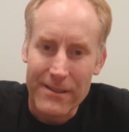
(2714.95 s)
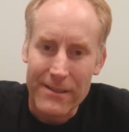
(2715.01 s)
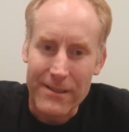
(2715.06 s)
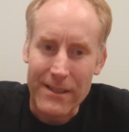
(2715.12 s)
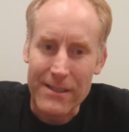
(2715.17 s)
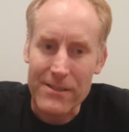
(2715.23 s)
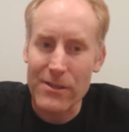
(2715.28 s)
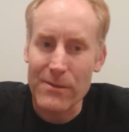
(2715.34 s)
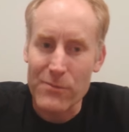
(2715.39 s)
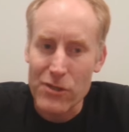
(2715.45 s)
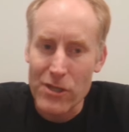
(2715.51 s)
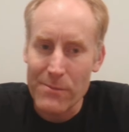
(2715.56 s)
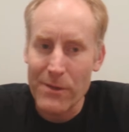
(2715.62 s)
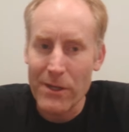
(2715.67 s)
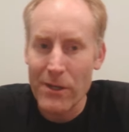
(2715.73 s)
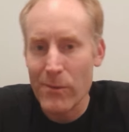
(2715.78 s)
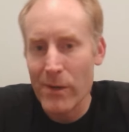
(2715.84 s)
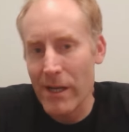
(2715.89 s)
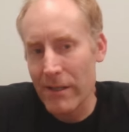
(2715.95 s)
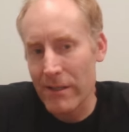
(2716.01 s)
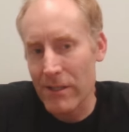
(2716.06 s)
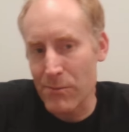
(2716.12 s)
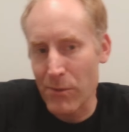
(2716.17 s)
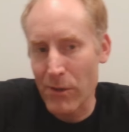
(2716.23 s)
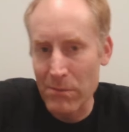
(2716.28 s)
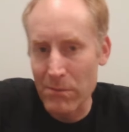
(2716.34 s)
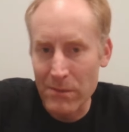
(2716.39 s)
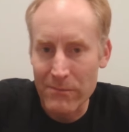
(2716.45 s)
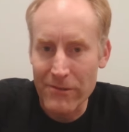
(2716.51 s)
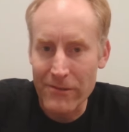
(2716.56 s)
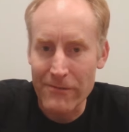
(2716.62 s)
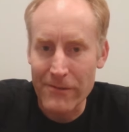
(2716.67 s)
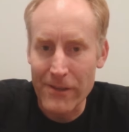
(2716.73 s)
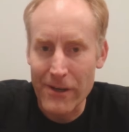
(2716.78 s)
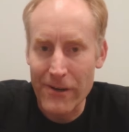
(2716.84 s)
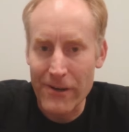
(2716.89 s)
Right? So I'm chipping away at this problem
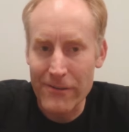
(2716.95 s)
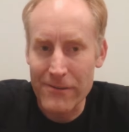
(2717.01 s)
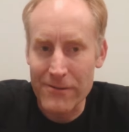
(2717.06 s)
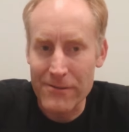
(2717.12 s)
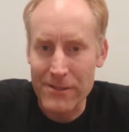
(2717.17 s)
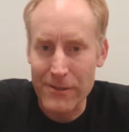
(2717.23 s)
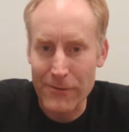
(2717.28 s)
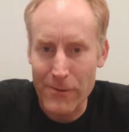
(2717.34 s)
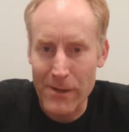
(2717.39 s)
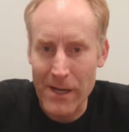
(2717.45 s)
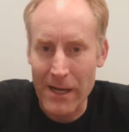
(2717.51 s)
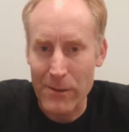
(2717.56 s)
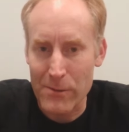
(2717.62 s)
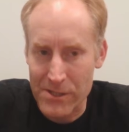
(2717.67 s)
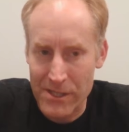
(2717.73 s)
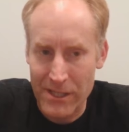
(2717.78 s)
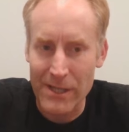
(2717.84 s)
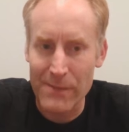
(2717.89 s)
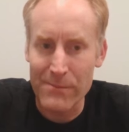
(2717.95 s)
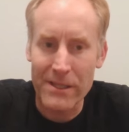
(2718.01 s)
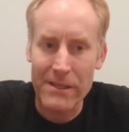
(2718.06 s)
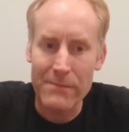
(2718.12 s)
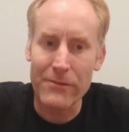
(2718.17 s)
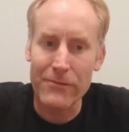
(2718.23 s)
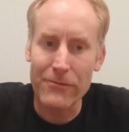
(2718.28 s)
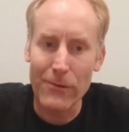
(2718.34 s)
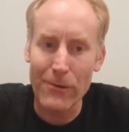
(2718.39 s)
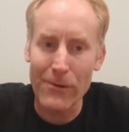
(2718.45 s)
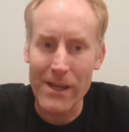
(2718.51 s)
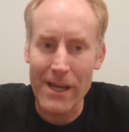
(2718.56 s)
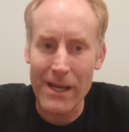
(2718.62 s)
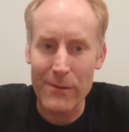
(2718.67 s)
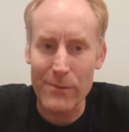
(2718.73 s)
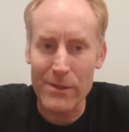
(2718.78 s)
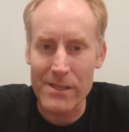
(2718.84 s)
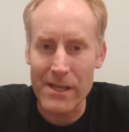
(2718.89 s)
from various different angles. The company before
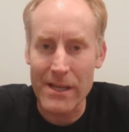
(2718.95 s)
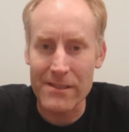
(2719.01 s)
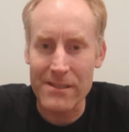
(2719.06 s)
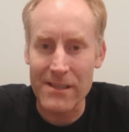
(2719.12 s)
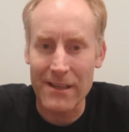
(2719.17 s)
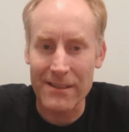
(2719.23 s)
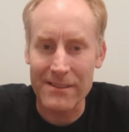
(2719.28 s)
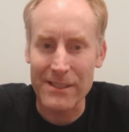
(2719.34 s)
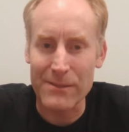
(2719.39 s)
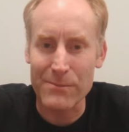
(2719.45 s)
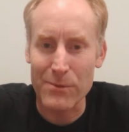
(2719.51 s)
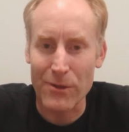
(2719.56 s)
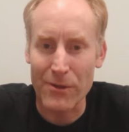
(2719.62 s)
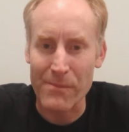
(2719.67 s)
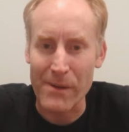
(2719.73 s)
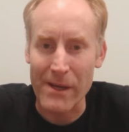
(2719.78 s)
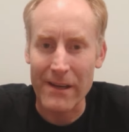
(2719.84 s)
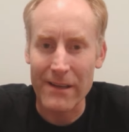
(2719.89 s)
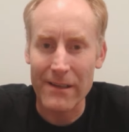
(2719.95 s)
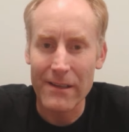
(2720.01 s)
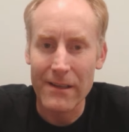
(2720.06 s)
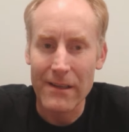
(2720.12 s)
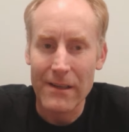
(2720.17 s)
that was Antarctic Broadband.